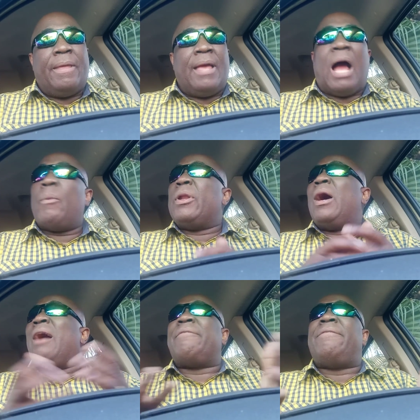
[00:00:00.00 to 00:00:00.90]
and we don't
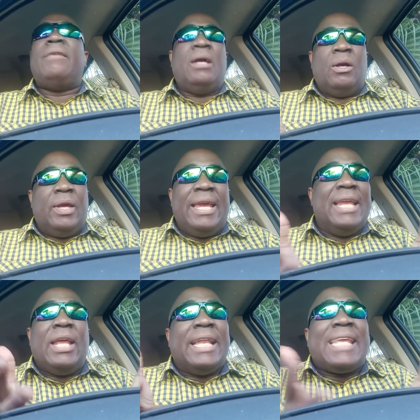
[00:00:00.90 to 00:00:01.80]
have
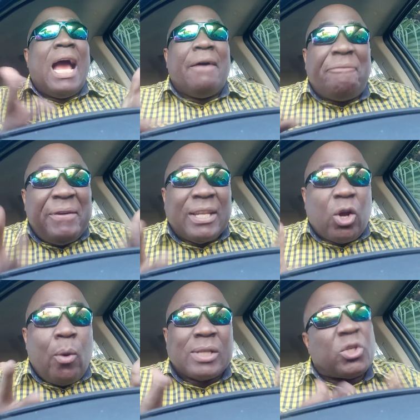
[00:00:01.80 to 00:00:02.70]
it can't fit
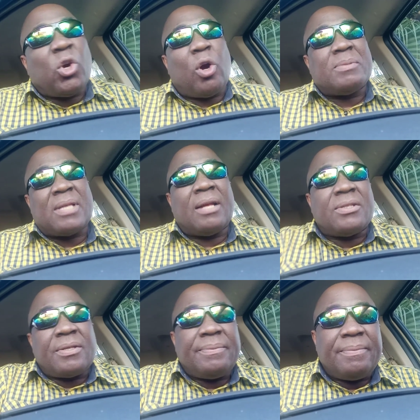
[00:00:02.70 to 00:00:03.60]
our
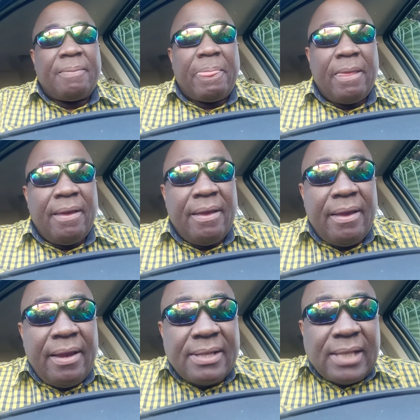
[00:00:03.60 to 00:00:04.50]
circumstance.
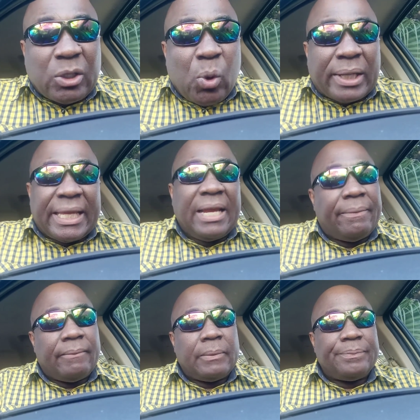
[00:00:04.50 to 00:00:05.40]
It's a joke thing.
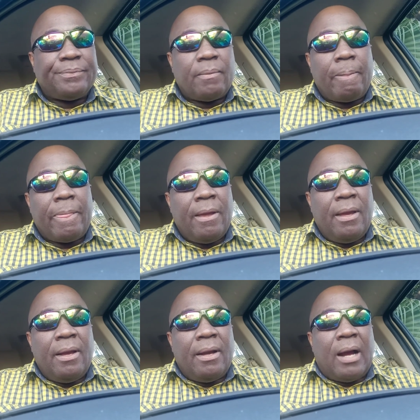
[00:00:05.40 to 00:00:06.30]

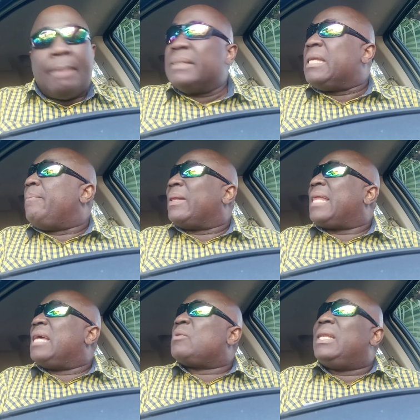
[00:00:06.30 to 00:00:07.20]
I'm a
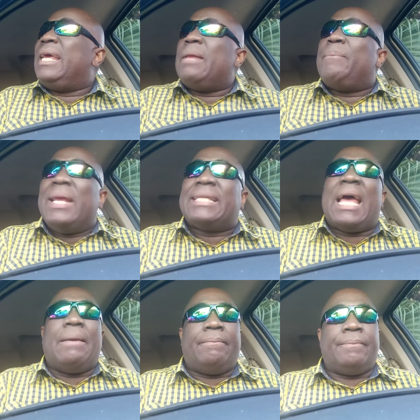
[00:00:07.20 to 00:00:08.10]
sympathize with Lenny big
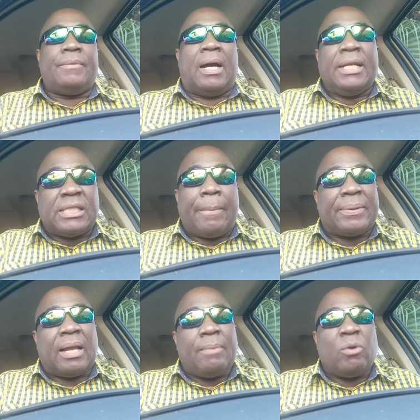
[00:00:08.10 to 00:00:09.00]
time and the
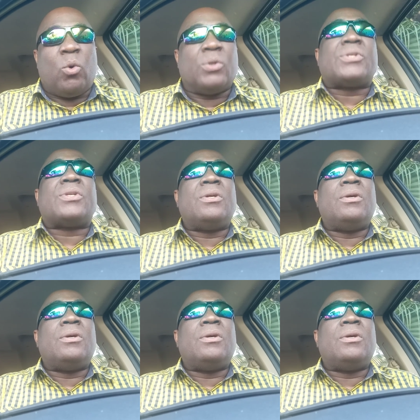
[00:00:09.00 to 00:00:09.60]
Chapleton Maroons.